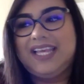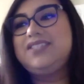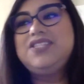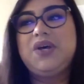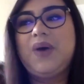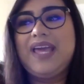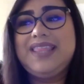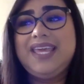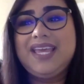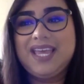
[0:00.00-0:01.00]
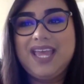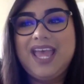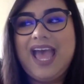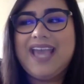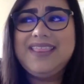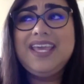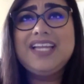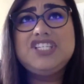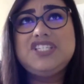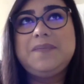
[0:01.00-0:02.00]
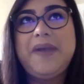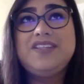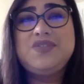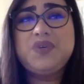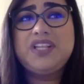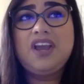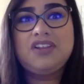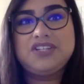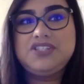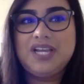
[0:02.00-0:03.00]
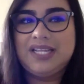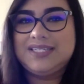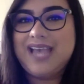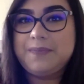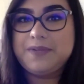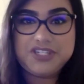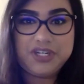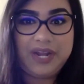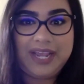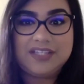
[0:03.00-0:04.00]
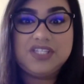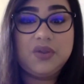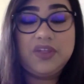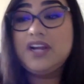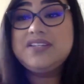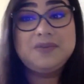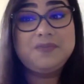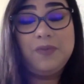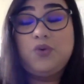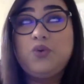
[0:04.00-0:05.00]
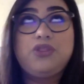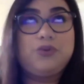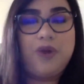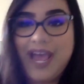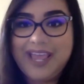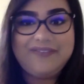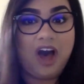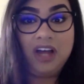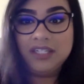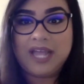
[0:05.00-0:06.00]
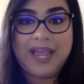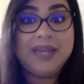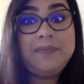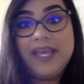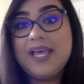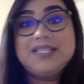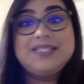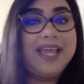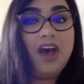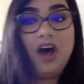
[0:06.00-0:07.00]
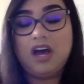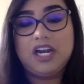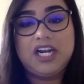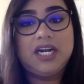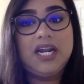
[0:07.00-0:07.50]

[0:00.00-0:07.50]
So I think it just depends really on the type of student. So there are some people who thrive online because they are